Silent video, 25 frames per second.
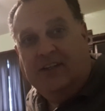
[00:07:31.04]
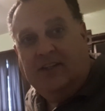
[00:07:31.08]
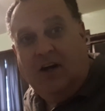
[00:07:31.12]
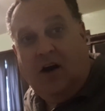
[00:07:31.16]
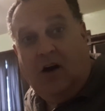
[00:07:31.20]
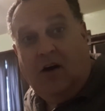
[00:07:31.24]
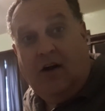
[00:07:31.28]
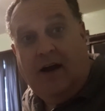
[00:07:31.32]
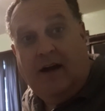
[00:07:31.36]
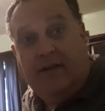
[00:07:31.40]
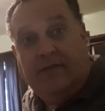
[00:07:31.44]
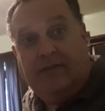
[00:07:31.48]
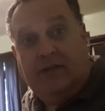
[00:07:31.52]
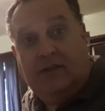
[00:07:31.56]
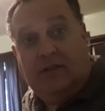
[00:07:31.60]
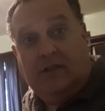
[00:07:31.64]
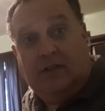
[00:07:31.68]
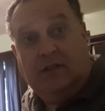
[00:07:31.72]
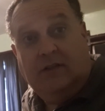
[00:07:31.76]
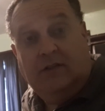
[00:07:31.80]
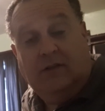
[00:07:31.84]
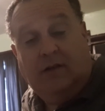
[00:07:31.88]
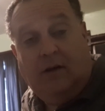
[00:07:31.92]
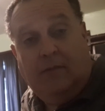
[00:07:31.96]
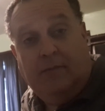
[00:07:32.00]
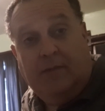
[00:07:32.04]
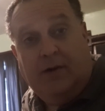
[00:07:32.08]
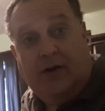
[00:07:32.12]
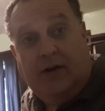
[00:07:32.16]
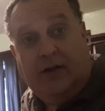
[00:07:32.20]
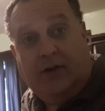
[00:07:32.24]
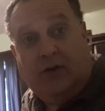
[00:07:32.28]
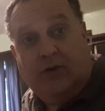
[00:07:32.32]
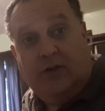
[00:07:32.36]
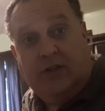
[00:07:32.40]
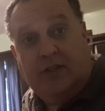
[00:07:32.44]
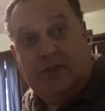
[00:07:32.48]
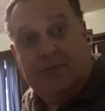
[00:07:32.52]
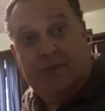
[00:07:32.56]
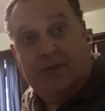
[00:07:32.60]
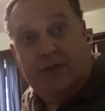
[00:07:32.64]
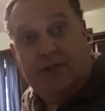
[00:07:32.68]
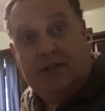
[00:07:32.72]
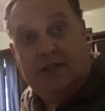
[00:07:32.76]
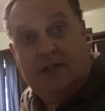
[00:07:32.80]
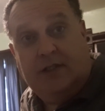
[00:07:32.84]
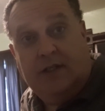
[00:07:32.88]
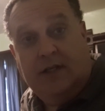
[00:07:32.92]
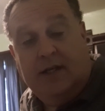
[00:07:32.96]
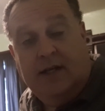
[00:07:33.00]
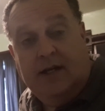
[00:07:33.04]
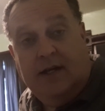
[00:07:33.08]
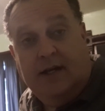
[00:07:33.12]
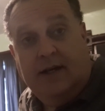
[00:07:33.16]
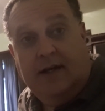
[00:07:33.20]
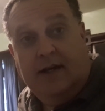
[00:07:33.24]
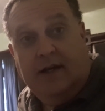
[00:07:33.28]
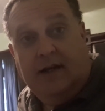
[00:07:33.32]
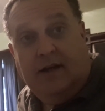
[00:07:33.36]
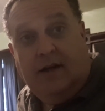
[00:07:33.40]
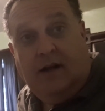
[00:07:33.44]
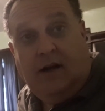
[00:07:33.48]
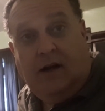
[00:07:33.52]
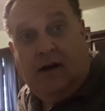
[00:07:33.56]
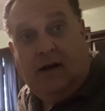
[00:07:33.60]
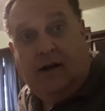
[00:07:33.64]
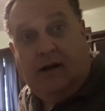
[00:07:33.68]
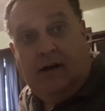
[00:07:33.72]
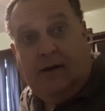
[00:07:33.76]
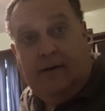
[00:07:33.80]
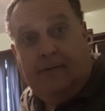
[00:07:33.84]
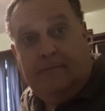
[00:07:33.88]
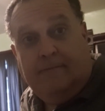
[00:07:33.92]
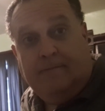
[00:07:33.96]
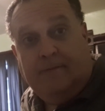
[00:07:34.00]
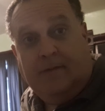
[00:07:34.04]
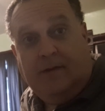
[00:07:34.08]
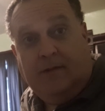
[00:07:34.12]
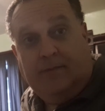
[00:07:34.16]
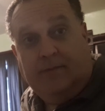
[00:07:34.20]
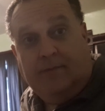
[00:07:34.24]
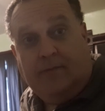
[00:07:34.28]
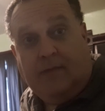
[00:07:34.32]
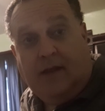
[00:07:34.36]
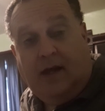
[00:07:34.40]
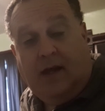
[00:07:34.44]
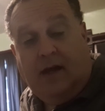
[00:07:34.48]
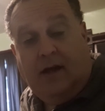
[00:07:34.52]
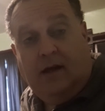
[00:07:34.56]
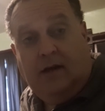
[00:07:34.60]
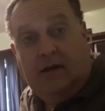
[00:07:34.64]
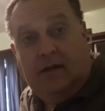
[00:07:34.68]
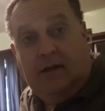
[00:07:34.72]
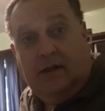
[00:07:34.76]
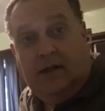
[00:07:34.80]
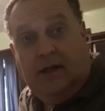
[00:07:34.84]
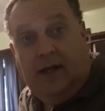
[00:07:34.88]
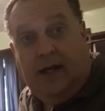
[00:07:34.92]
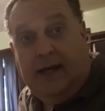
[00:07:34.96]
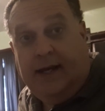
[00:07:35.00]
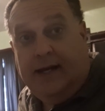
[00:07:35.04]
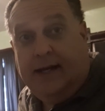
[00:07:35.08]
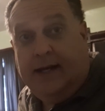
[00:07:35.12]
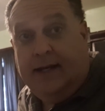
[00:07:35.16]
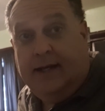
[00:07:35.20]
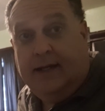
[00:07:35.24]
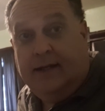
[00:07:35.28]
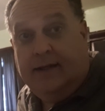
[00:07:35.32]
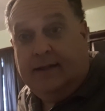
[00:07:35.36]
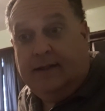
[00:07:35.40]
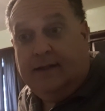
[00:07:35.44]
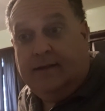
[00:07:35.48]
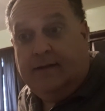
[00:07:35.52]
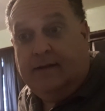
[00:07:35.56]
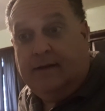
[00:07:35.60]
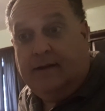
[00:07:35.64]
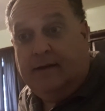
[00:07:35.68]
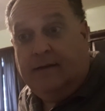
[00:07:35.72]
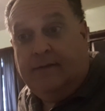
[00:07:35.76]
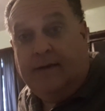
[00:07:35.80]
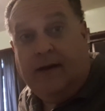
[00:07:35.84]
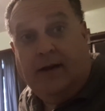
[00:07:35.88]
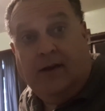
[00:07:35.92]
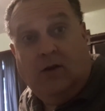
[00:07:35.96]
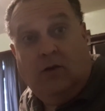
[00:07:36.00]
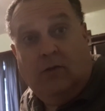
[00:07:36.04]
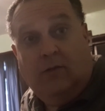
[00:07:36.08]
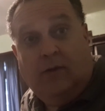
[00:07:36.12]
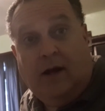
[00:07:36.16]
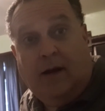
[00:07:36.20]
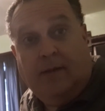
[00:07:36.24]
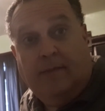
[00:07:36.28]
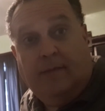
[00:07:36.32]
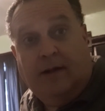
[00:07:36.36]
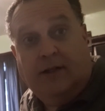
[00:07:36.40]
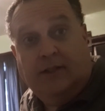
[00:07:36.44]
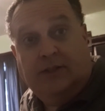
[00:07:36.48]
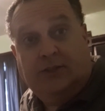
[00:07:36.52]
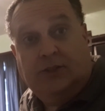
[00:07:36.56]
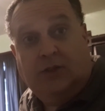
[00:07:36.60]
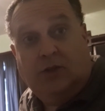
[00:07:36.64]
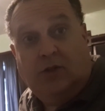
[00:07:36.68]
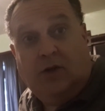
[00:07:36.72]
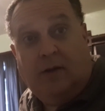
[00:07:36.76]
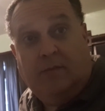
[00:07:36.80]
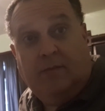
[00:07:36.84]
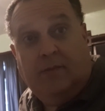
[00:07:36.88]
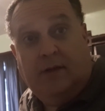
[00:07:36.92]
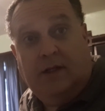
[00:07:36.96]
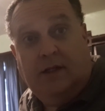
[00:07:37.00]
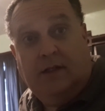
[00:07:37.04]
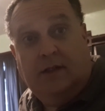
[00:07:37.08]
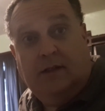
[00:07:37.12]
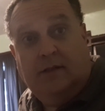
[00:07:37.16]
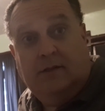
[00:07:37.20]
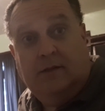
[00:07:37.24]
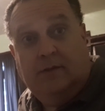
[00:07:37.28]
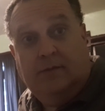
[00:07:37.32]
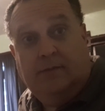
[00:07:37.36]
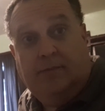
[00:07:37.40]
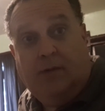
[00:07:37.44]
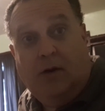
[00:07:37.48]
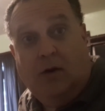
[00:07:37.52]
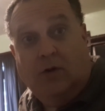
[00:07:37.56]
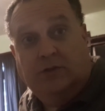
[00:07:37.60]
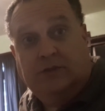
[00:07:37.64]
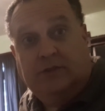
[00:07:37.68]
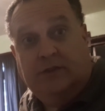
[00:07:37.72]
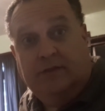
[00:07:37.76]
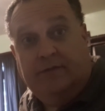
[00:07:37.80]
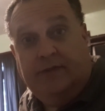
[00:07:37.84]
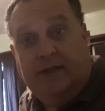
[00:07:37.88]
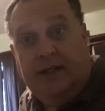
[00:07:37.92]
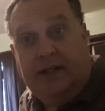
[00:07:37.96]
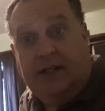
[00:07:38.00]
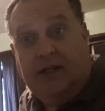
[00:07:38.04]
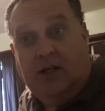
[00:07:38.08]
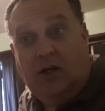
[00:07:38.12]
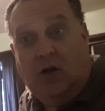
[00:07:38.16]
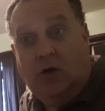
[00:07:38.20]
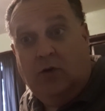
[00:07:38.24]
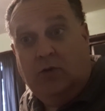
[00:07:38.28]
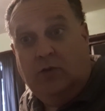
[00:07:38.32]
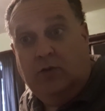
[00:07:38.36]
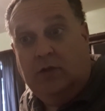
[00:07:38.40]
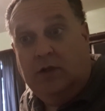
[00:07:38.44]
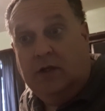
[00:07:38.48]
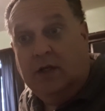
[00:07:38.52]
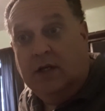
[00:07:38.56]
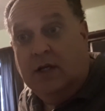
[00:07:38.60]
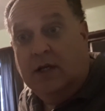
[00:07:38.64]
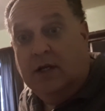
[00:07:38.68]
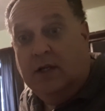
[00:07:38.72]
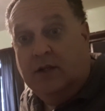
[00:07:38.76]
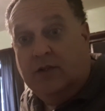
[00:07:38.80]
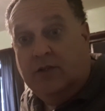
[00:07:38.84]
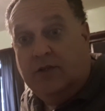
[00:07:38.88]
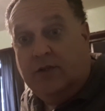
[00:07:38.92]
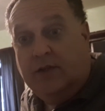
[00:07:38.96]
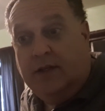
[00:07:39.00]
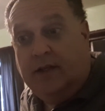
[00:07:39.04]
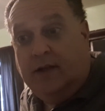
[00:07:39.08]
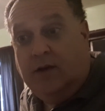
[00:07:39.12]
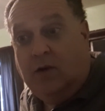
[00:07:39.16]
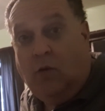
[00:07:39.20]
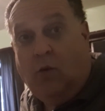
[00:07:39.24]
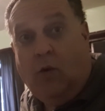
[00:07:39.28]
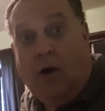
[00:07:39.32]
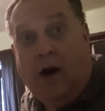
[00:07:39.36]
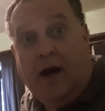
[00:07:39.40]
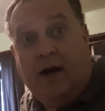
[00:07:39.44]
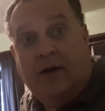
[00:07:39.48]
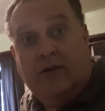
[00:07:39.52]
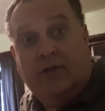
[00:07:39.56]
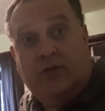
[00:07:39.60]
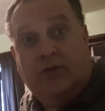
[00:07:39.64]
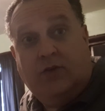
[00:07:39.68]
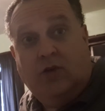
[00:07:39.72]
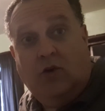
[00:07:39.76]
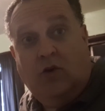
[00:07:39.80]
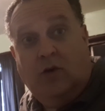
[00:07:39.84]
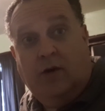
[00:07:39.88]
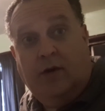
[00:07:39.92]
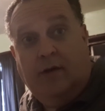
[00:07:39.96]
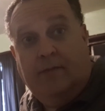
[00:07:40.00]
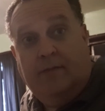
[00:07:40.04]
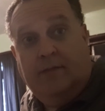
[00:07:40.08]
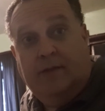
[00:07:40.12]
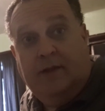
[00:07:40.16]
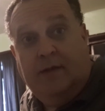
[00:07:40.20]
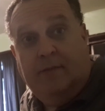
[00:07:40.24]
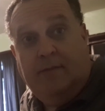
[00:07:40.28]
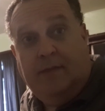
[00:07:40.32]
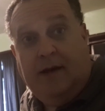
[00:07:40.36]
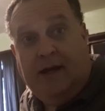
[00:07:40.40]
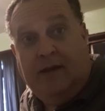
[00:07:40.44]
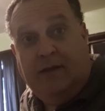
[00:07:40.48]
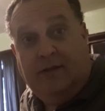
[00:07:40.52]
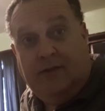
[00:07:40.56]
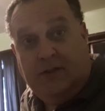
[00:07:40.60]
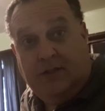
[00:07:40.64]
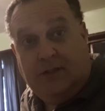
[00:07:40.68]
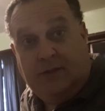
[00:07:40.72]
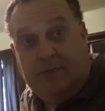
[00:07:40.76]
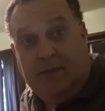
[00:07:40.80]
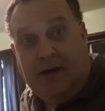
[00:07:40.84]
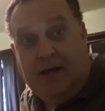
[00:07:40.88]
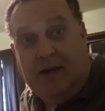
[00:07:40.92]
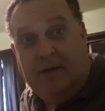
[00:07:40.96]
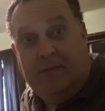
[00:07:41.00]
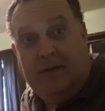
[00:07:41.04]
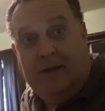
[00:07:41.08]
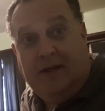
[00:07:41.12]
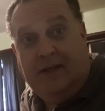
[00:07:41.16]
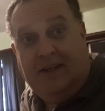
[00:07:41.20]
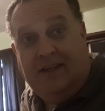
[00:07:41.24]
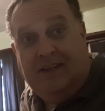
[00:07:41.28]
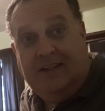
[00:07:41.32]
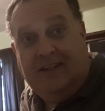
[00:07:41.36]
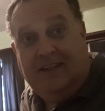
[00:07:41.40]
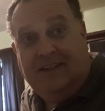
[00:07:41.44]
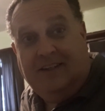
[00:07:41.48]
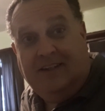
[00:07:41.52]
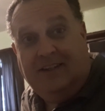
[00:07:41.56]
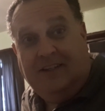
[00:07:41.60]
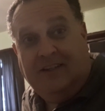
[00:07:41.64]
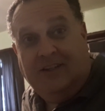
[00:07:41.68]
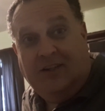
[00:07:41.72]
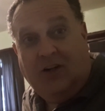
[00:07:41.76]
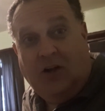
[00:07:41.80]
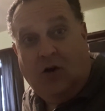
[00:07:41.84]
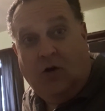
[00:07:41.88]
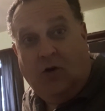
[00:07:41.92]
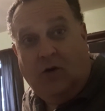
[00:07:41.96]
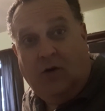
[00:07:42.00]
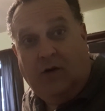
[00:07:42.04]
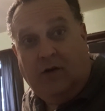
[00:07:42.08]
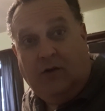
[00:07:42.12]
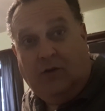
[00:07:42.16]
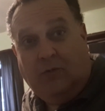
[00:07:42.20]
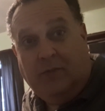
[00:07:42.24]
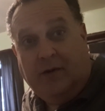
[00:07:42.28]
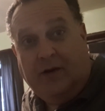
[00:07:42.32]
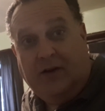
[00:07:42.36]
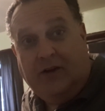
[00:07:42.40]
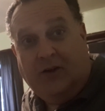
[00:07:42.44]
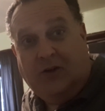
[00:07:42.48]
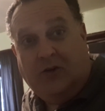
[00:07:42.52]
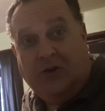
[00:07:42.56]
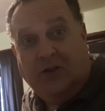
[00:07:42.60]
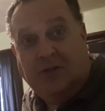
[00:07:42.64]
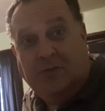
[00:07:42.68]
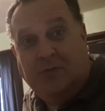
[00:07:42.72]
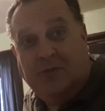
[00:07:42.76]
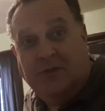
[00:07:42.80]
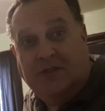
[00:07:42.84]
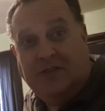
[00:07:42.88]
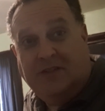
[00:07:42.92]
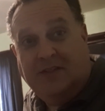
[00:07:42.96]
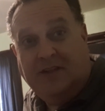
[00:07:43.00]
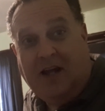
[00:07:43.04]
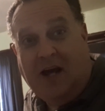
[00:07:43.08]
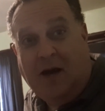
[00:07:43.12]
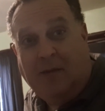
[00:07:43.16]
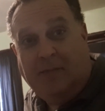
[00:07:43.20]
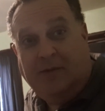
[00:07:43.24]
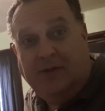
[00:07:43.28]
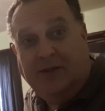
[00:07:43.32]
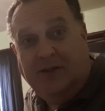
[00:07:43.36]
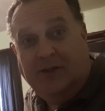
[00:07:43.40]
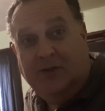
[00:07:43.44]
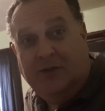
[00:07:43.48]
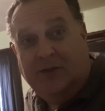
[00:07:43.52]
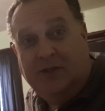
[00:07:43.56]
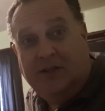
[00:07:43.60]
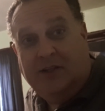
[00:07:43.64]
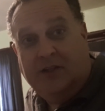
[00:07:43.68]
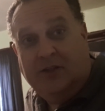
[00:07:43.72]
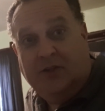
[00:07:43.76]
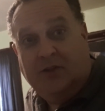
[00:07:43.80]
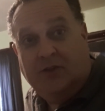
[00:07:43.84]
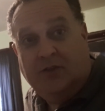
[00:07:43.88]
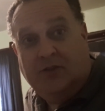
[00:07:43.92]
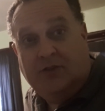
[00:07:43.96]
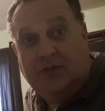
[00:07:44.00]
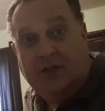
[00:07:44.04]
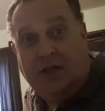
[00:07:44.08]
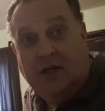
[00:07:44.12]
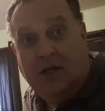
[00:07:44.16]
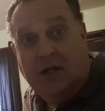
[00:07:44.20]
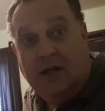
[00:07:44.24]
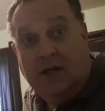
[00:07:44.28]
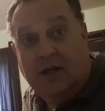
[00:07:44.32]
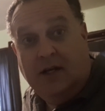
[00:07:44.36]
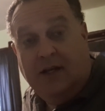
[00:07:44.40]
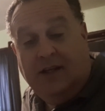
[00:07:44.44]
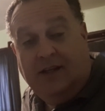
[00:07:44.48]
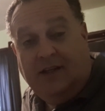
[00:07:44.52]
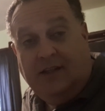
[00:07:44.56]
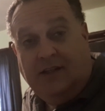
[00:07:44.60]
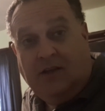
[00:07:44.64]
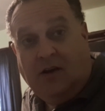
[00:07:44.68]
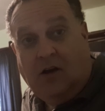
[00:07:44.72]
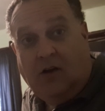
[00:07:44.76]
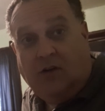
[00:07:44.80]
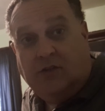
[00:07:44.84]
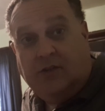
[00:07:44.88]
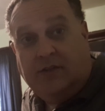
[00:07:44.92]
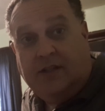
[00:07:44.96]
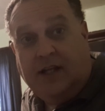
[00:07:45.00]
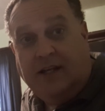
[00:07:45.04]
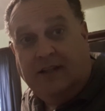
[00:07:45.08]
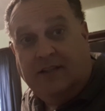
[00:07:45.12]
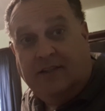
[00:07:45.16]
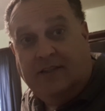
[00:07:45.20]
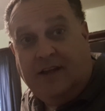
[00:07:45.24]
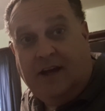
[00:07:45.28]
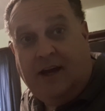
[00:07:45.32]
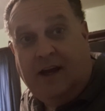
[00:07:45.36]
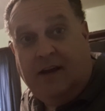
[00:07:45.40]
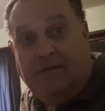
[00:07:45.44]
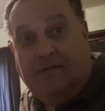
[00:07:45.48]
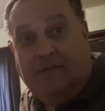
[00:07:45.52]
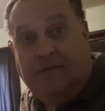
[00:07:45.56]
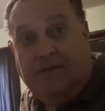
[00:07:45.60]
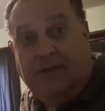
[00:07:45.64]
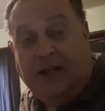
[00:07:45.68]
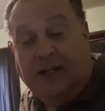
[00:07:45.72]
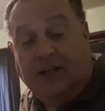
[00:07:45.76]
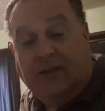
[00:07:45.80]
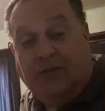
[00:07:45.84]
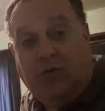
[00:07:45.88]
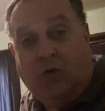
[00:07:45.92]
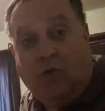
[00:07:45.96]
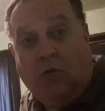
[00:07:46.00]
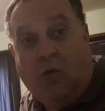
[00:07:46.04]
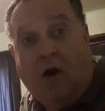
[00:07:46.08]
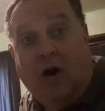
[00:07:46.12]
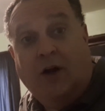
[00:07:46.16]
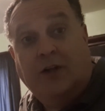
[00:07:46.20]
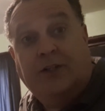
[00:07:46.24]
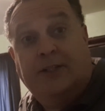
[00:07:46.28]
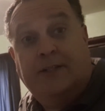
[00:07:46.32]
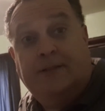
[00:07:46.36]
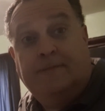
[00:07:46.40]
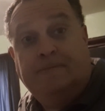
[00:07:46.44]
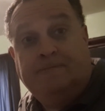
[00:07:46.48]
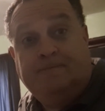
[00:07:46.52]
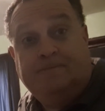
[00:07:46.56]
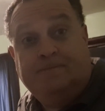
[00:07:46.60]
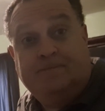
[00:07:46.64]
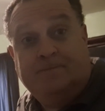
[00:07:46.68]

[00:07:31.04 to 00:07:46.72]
Y'all have a, a, Merry Christmas. Um, and if I don't, I'm not sure I'm gonna post a video in a while. So it, it, may, this may be, you know, Merry Christmas and Happy New Year's, Y'all stay safe. Thanks for watching.